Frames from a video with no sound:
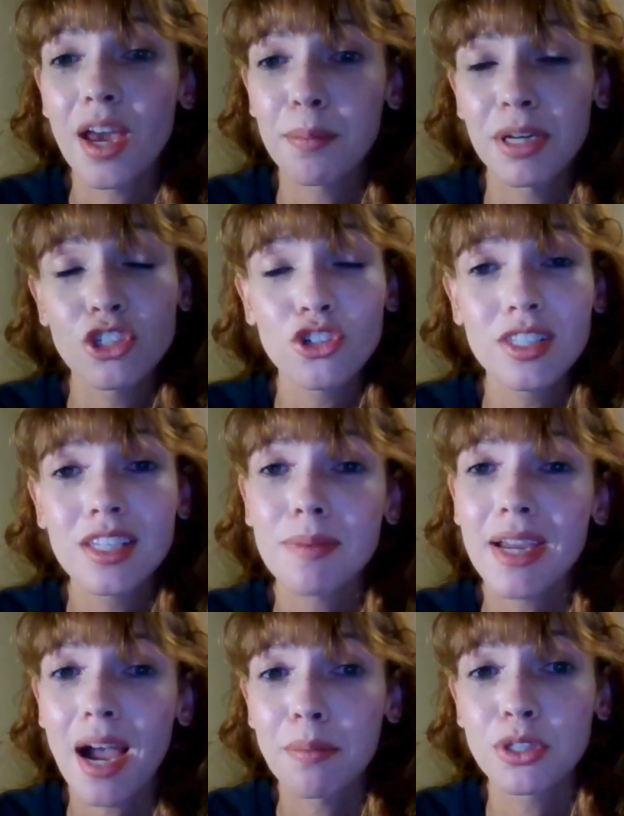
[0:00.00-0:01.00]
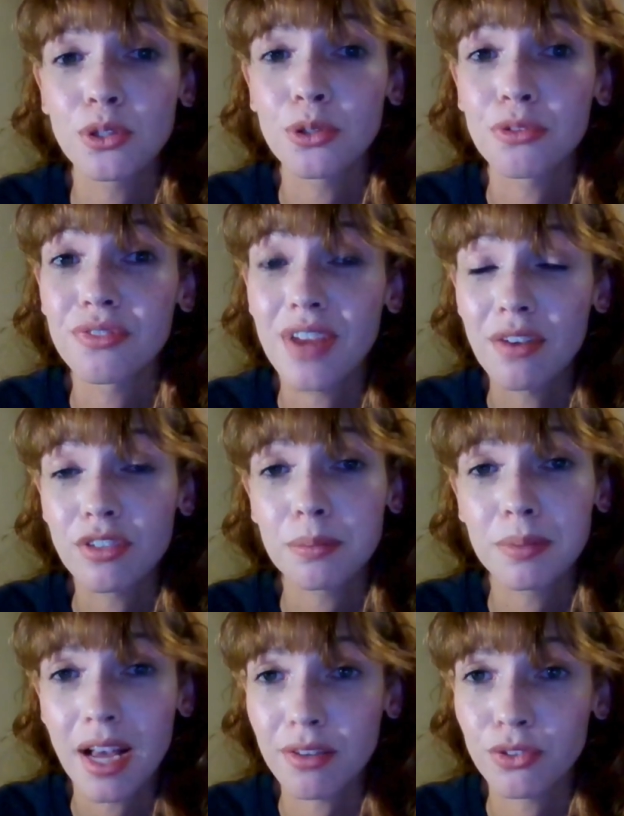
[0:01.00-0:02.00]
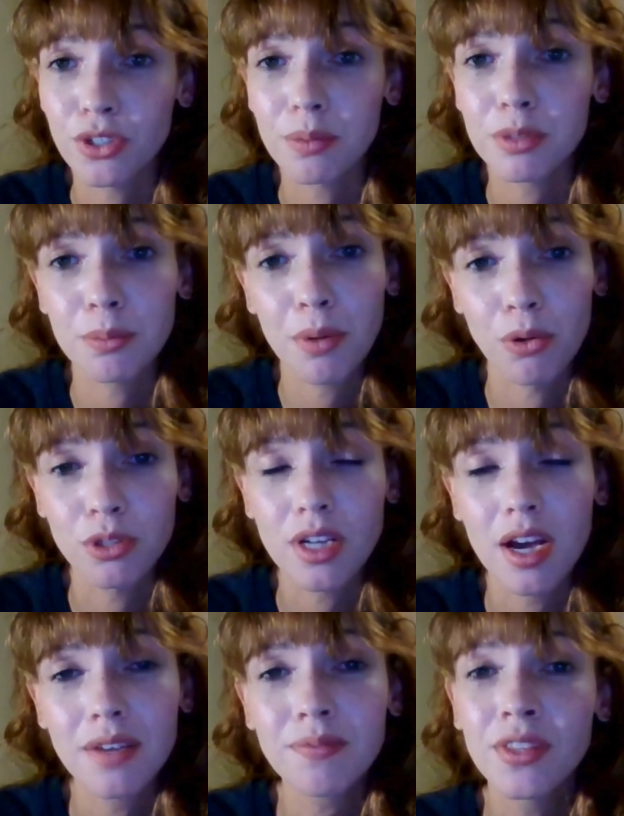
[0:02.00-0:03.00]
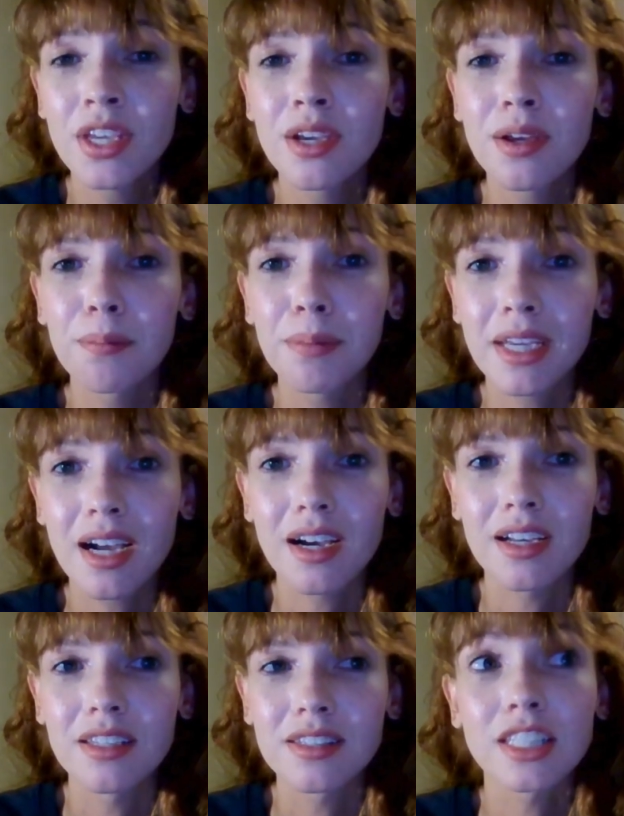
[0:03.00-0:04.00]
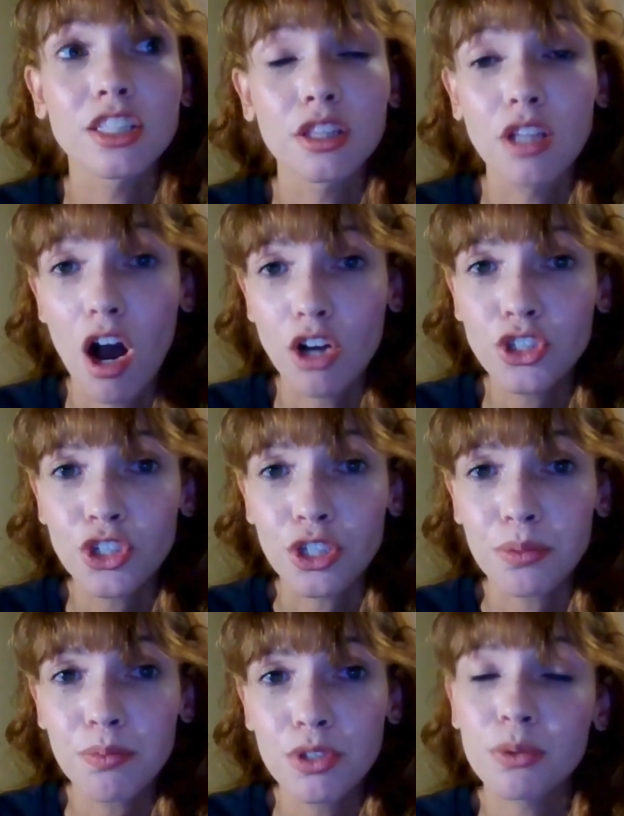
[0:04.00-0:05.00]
Now, Pinterest is my absolute favorite platform to post on because it's long term.